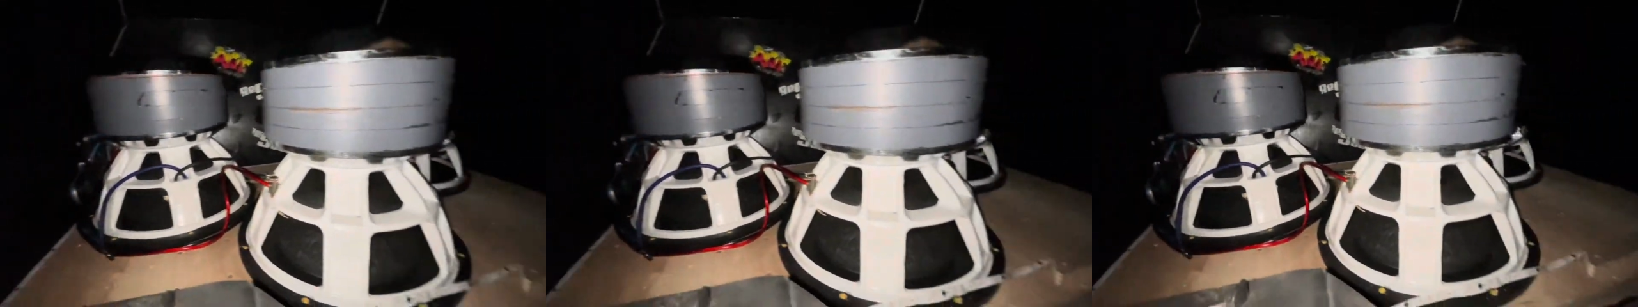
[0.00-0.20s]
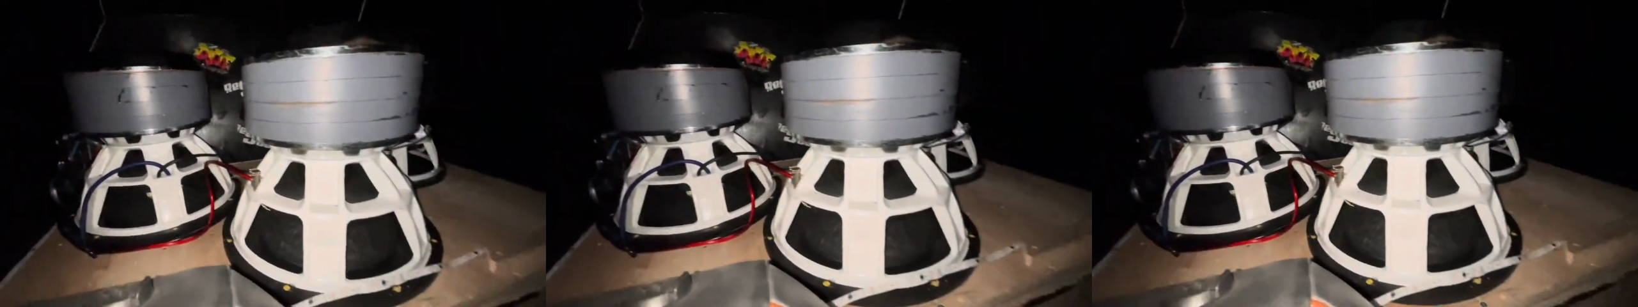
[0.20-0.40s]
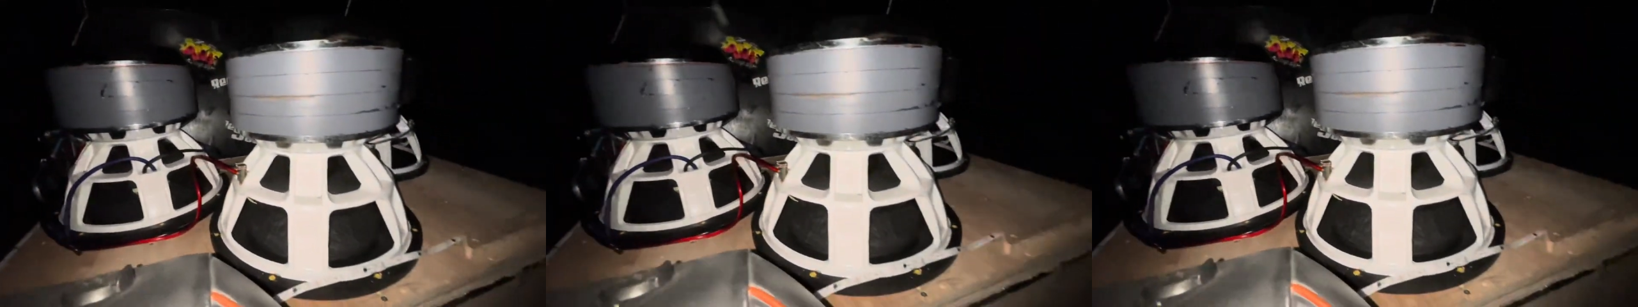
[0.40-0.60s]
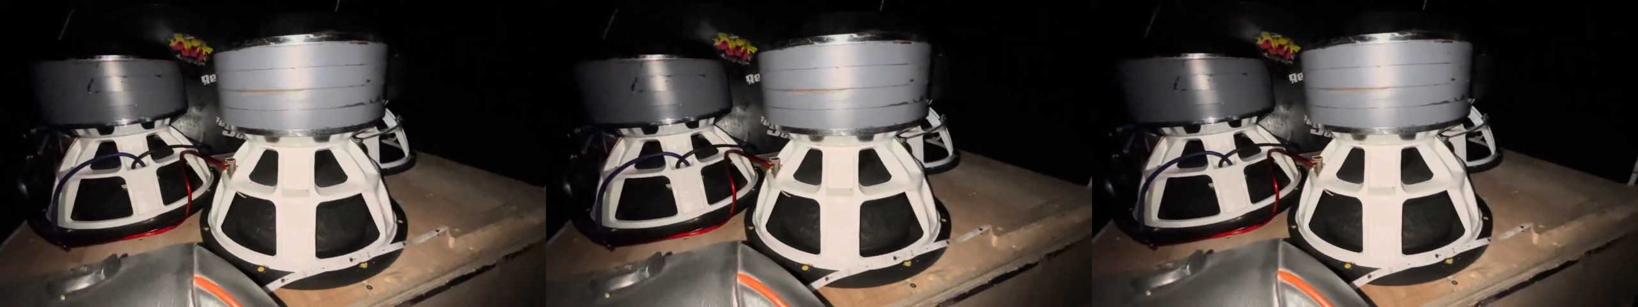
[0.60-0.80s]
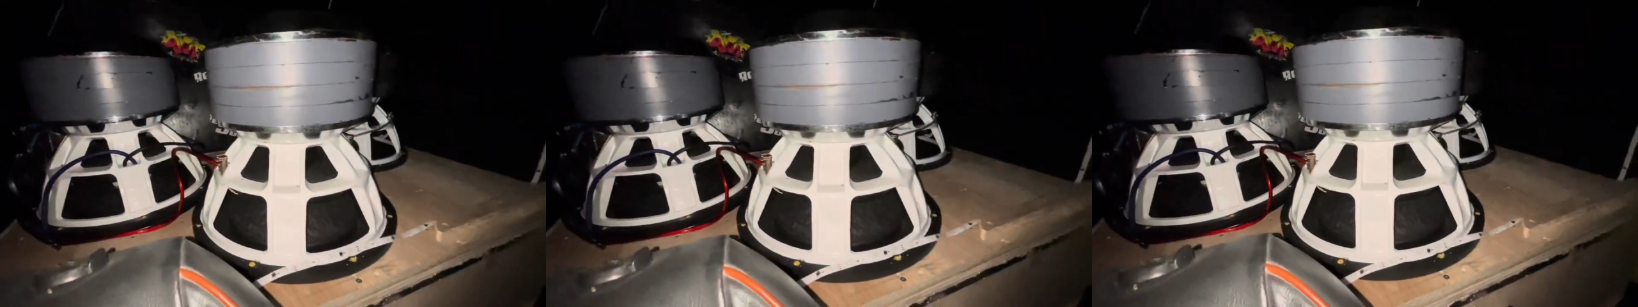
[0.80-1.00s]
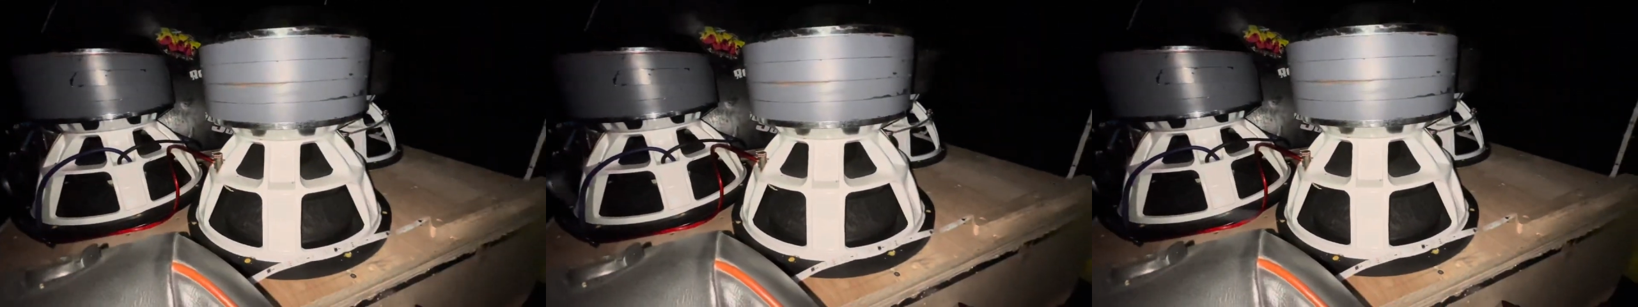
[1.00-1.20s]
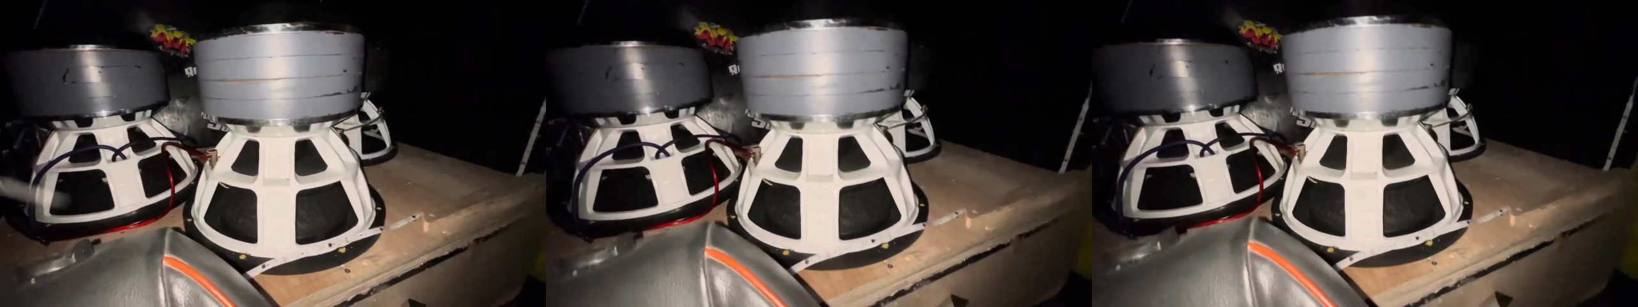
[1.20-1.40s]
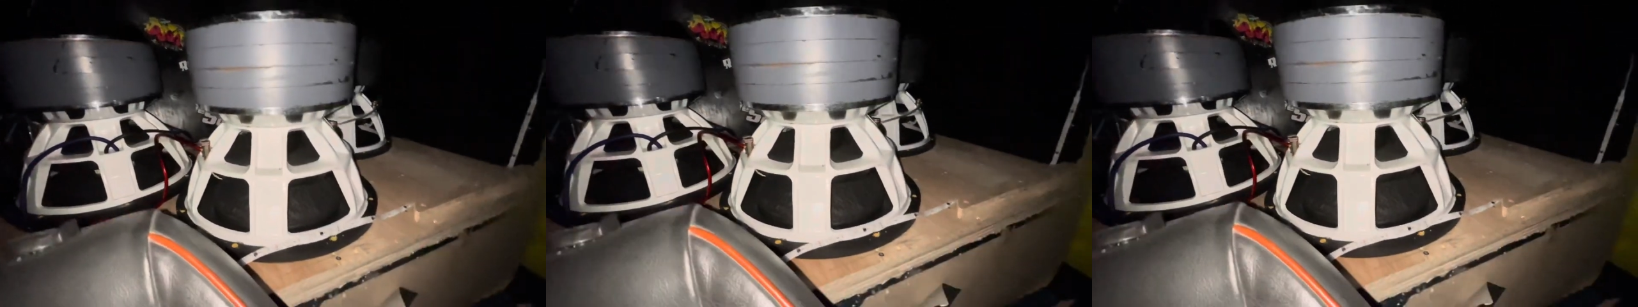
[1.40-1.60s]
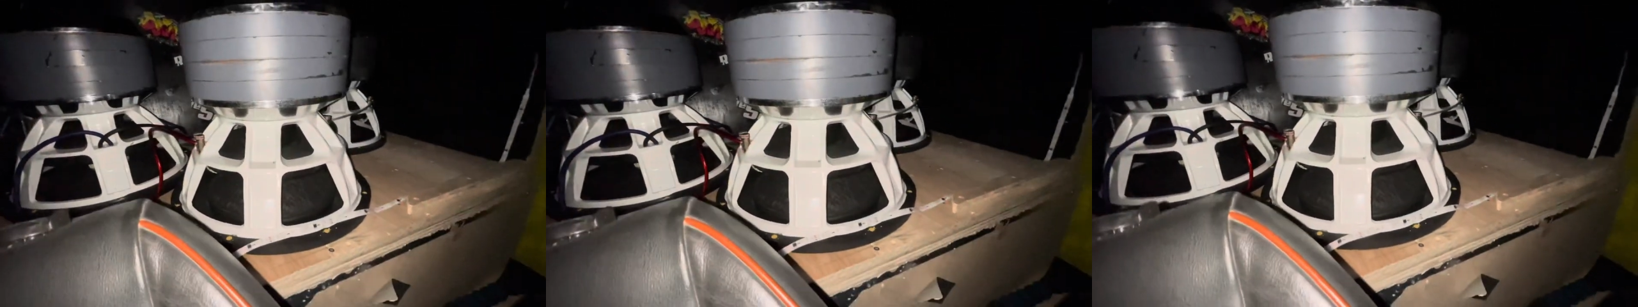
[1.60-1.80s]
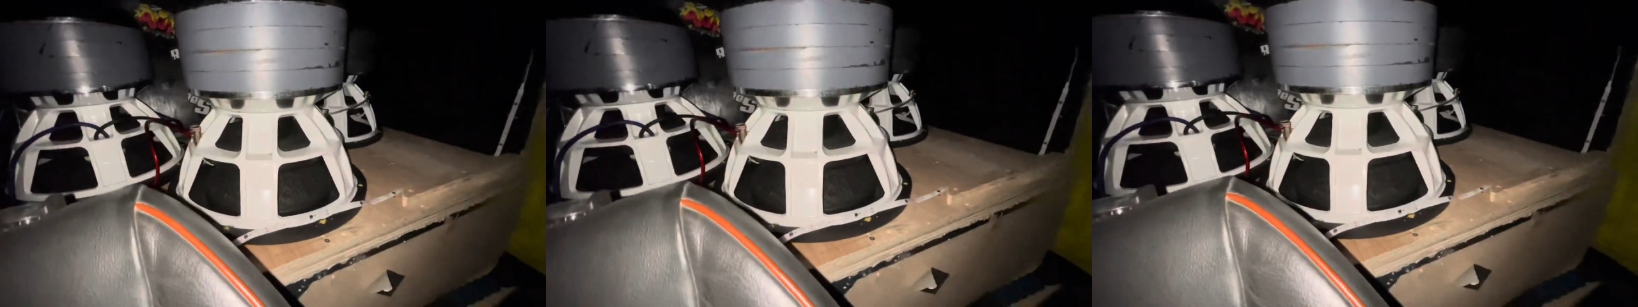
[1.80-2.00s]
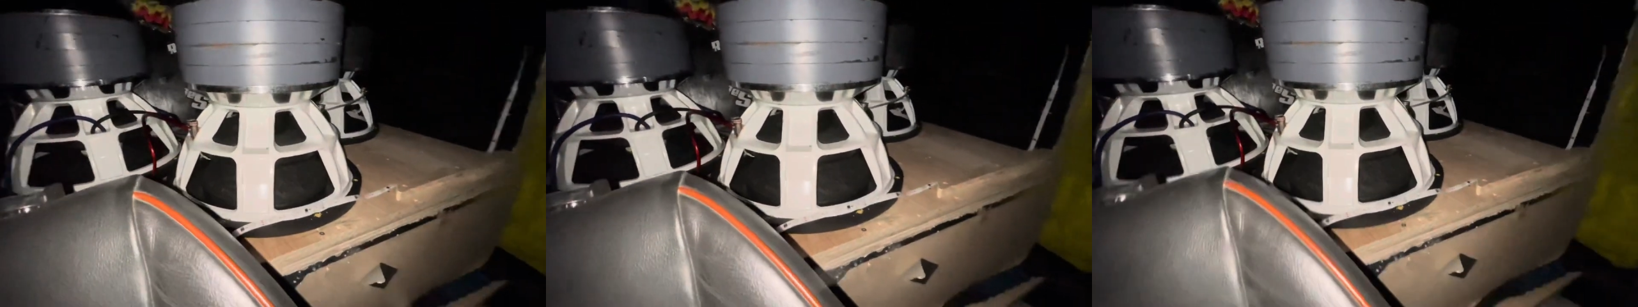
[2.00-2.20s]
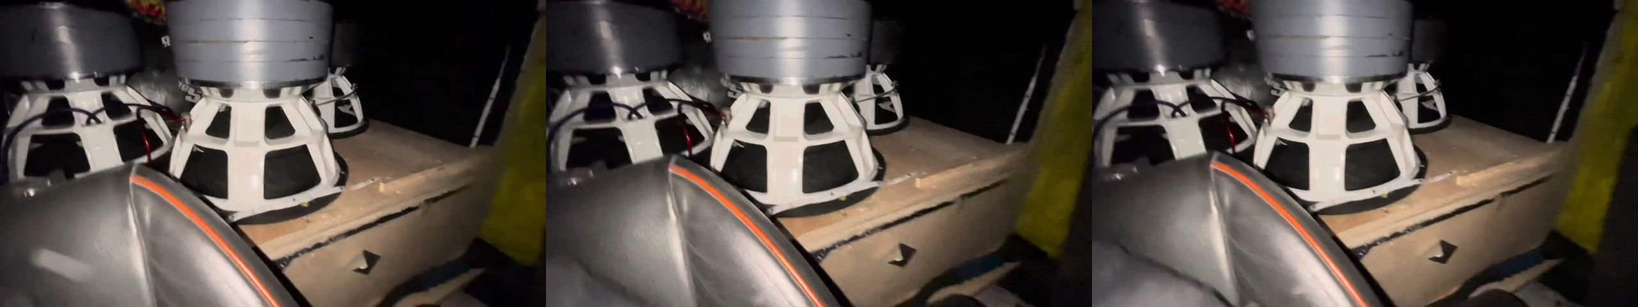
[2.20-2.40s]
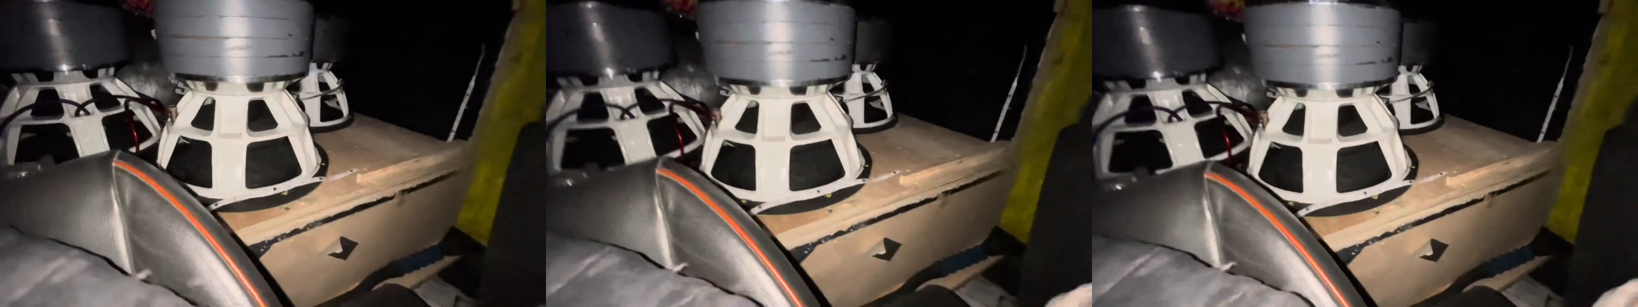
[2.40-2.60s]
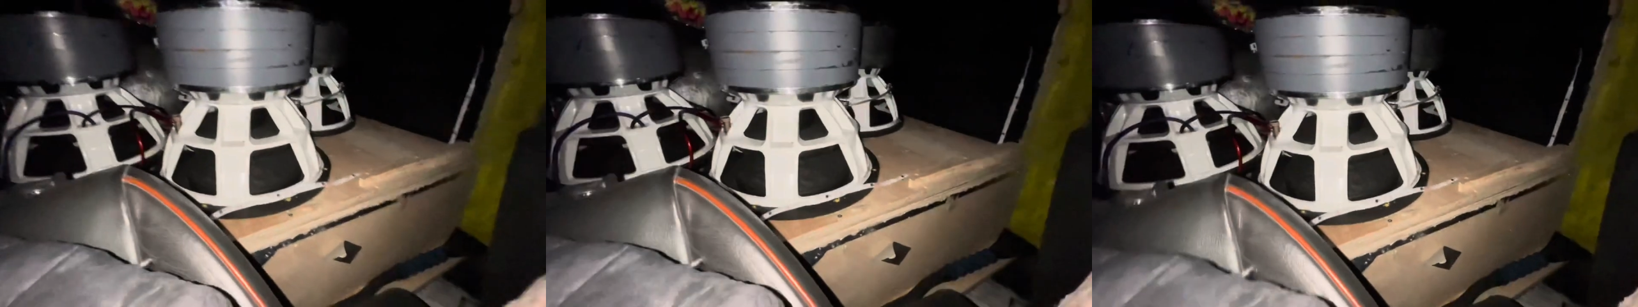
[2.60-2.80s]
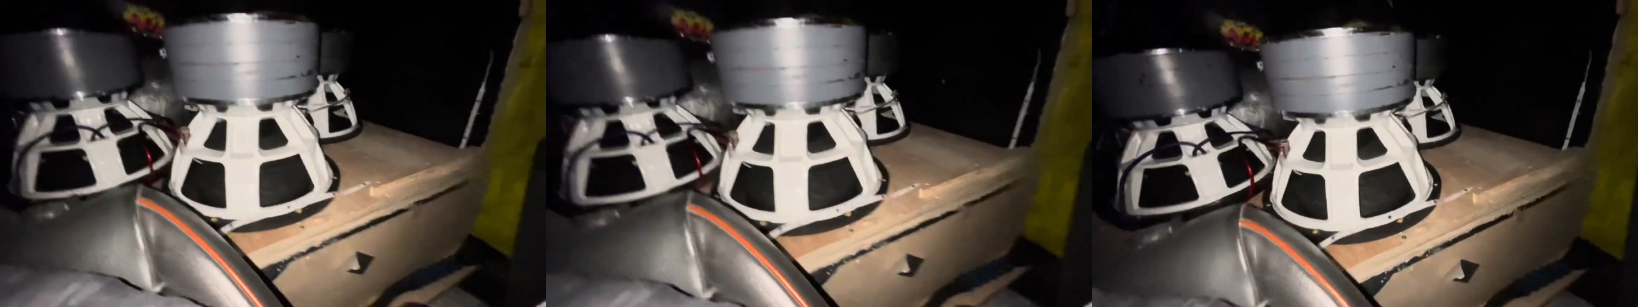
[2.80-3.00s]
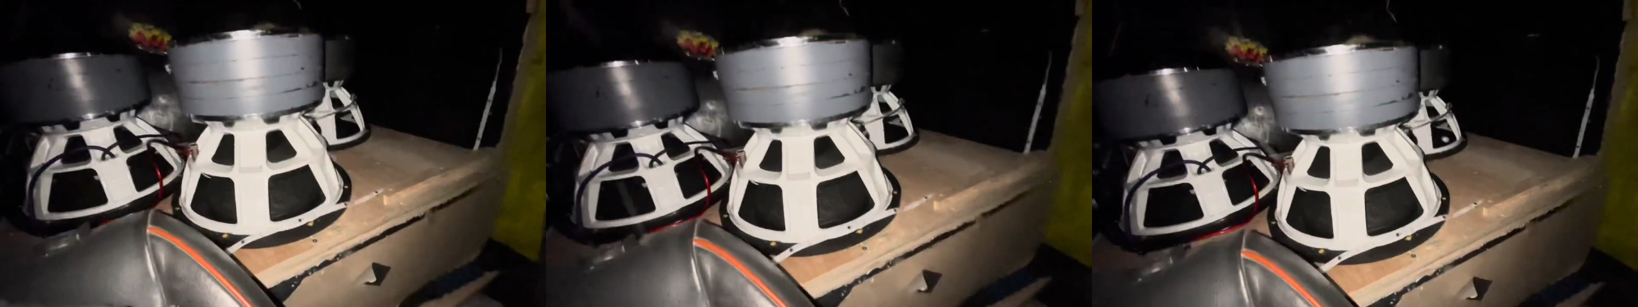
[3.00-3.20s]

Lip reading: [unreadable: no face in view]